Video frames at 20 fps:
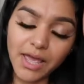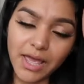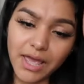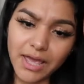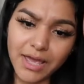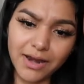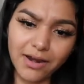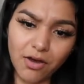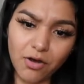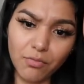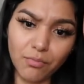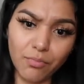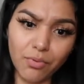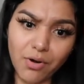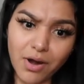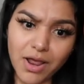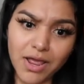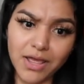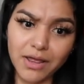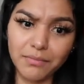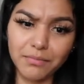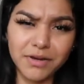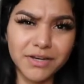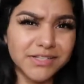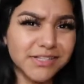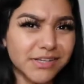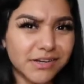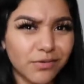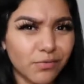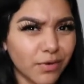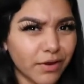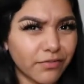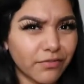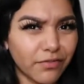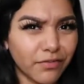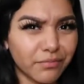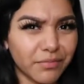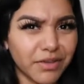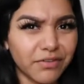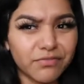and on Brian, but it didn't work
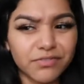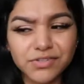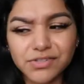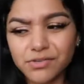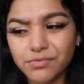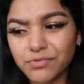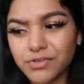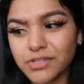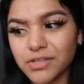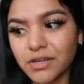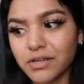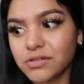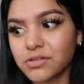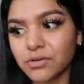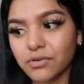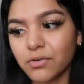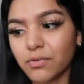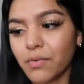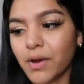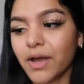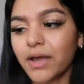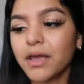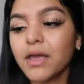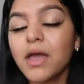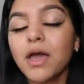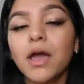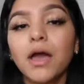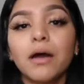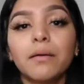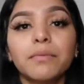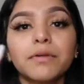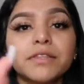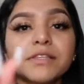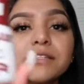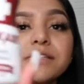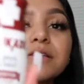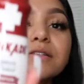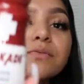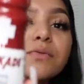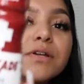for me for some reason. I don't know why, but
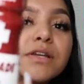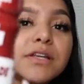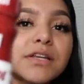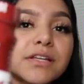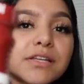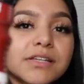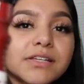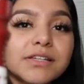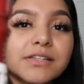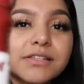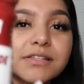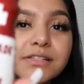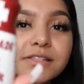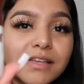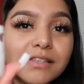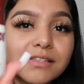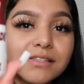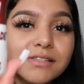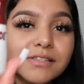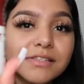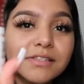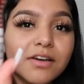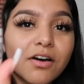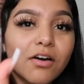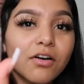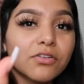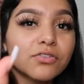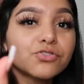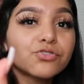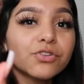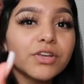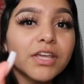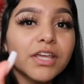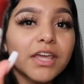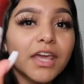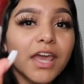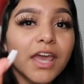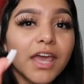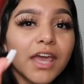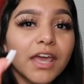this is what it is. It's called
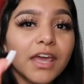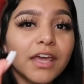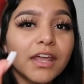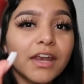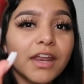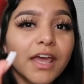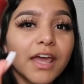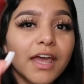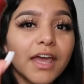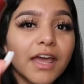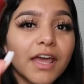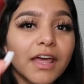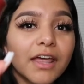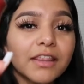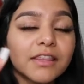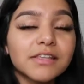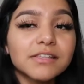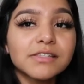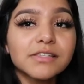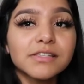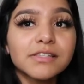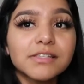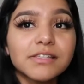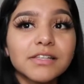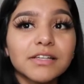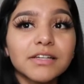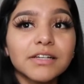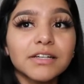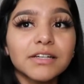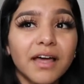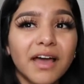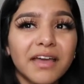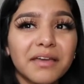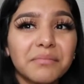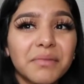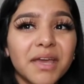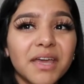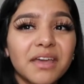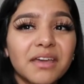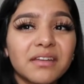Drink Aid, and this is the
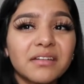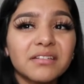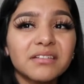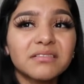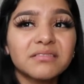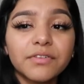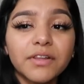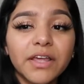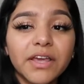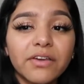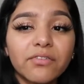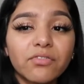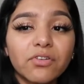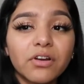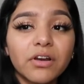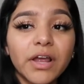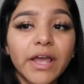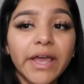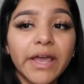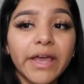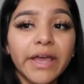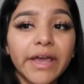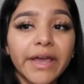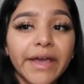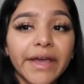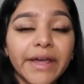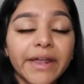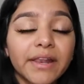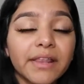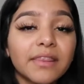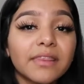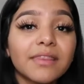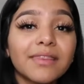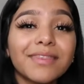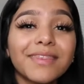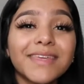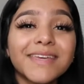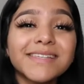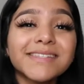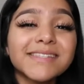limeade flavor, and
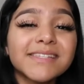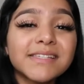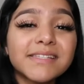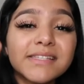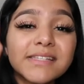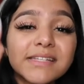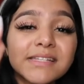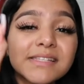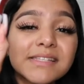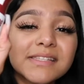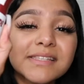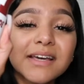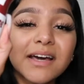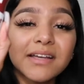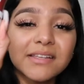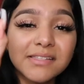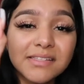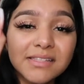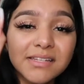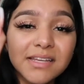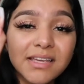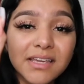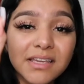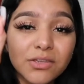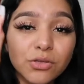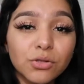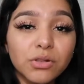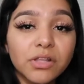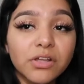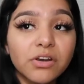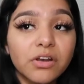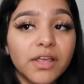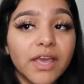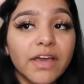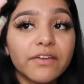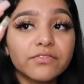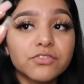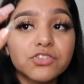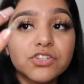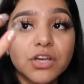this is disgusting. You literally
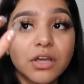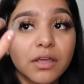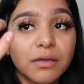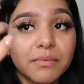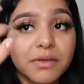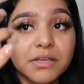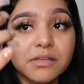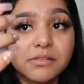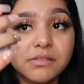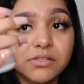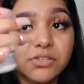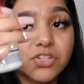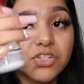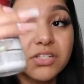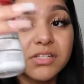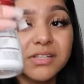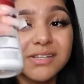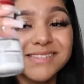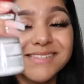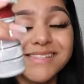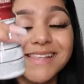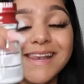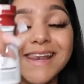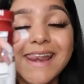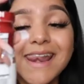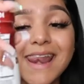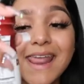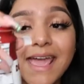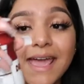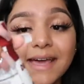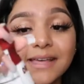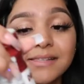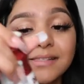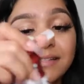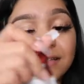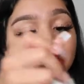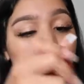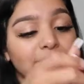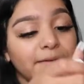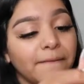have to chug it because this shit is
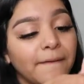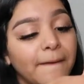nasty.